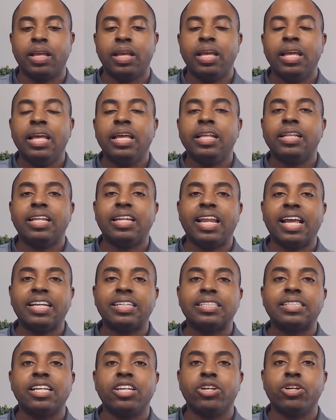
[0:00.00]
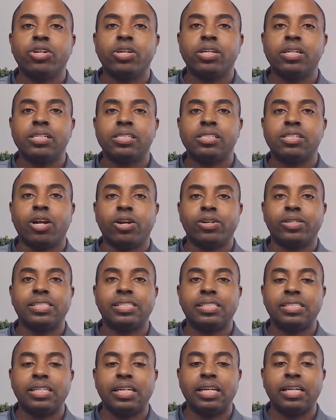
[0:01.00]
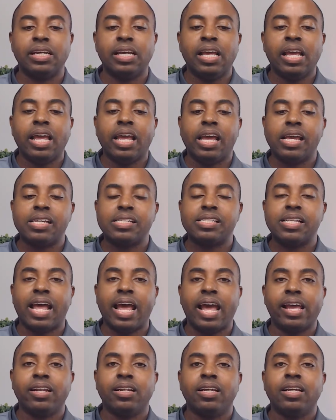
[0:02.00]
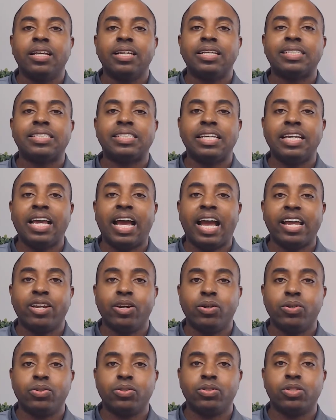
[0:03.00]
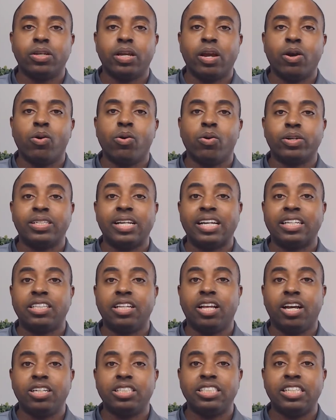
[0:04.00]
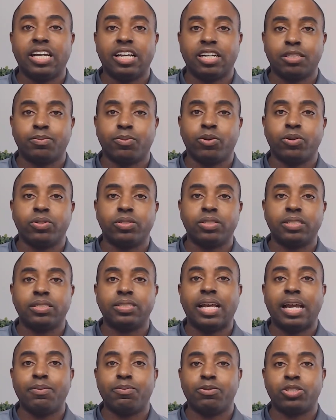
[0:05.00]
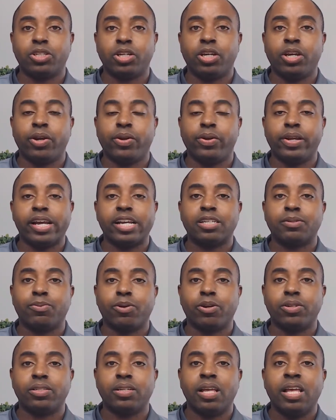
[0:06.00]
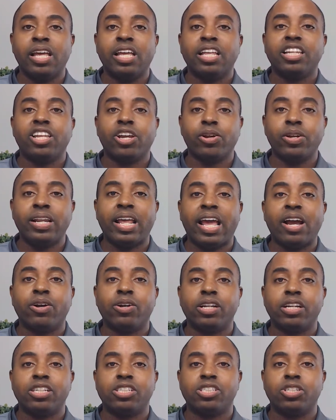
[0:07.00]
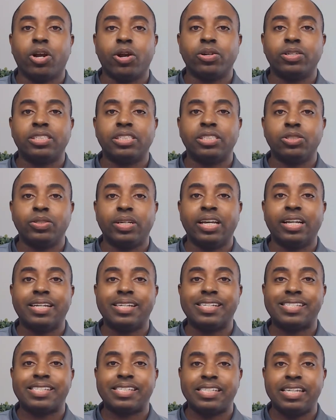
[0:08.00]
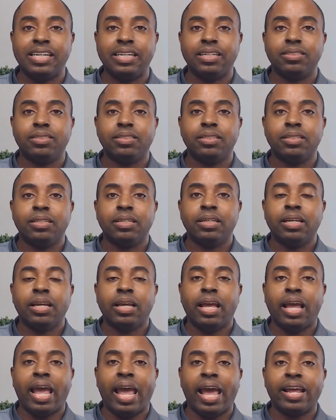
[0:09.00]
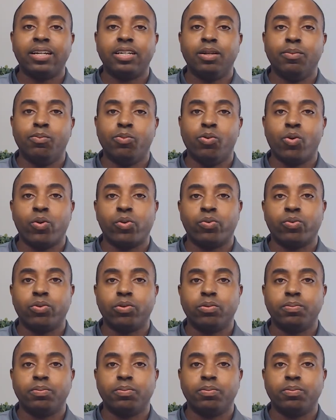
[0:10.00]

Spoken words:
The next thing you're going to start to see is that CIOs, or technology experts, cybersecurity experts, they're now going to start to get a seat at the boardroom.